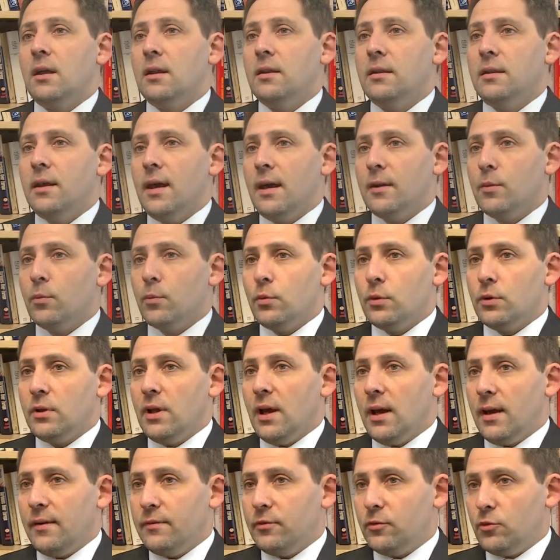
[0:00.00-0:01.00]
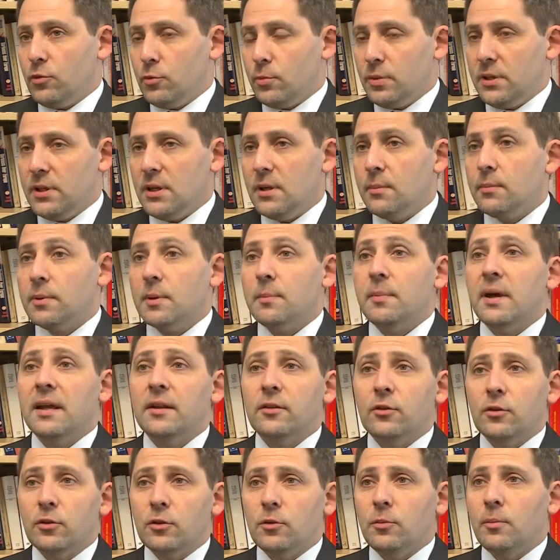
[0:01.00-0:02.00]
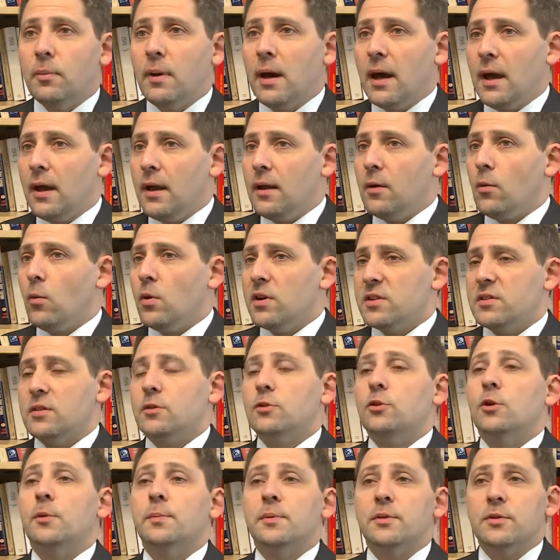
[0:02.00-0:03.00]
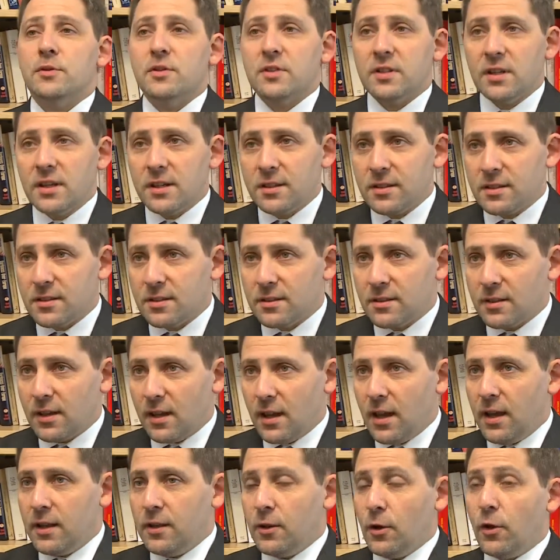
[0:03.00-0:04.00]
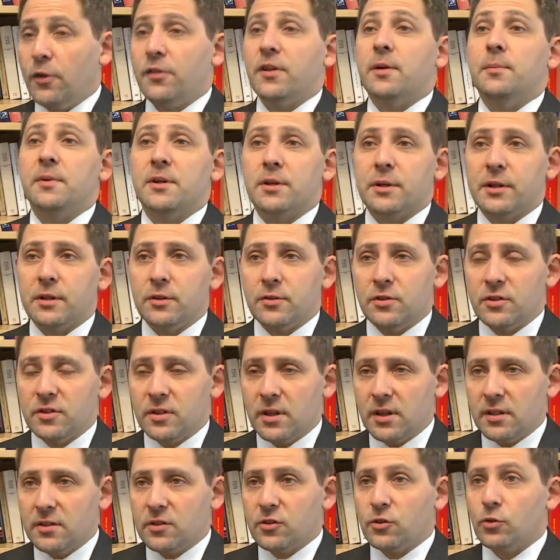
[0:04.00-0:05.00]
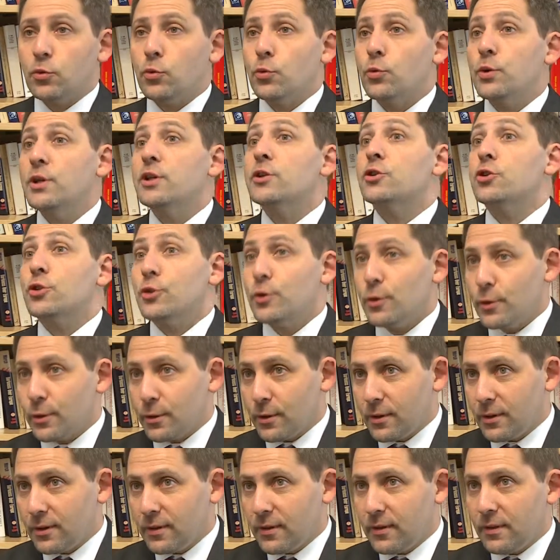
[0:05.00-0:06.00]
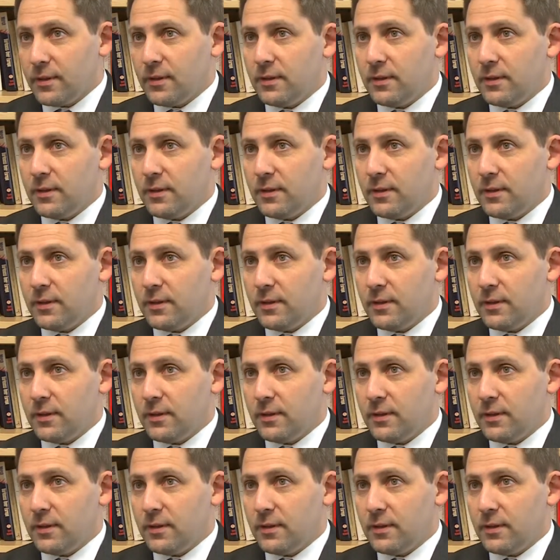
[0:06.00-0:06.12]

that would have to be implemented by Western European states and North American states to reassure